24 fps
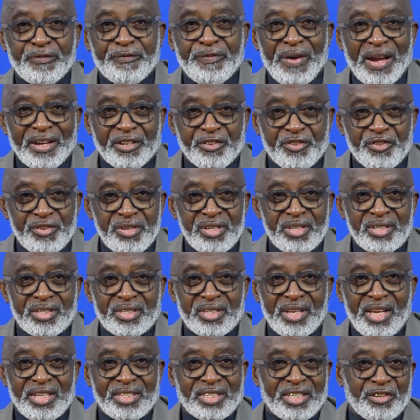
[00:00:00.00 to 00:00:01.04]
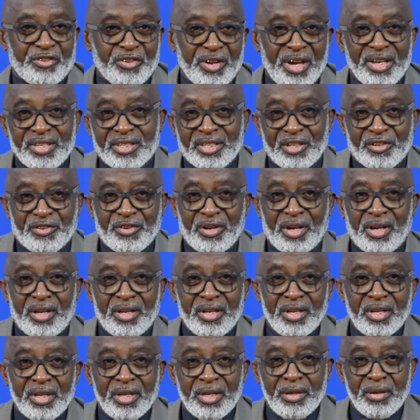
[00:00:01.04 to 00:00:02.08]
factories, etc., etc.
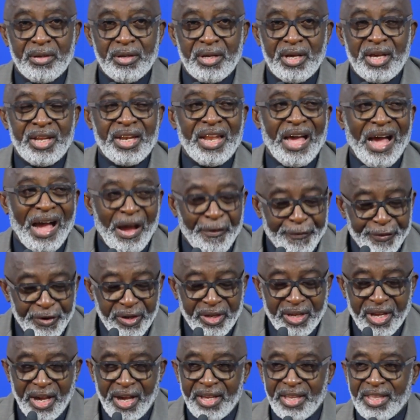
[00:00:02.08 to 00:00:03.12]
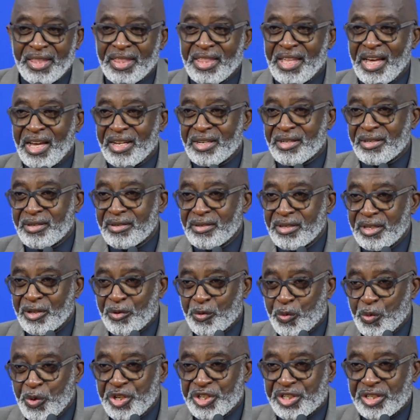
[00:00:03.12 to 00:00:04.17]
And Africa in that
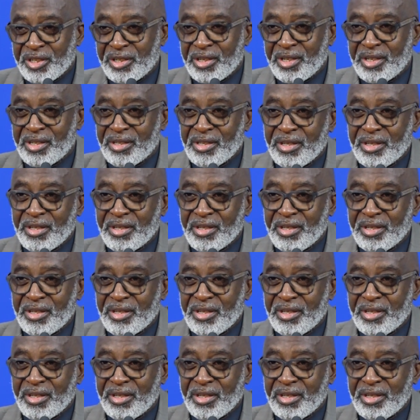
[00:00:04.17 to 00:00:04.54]
equation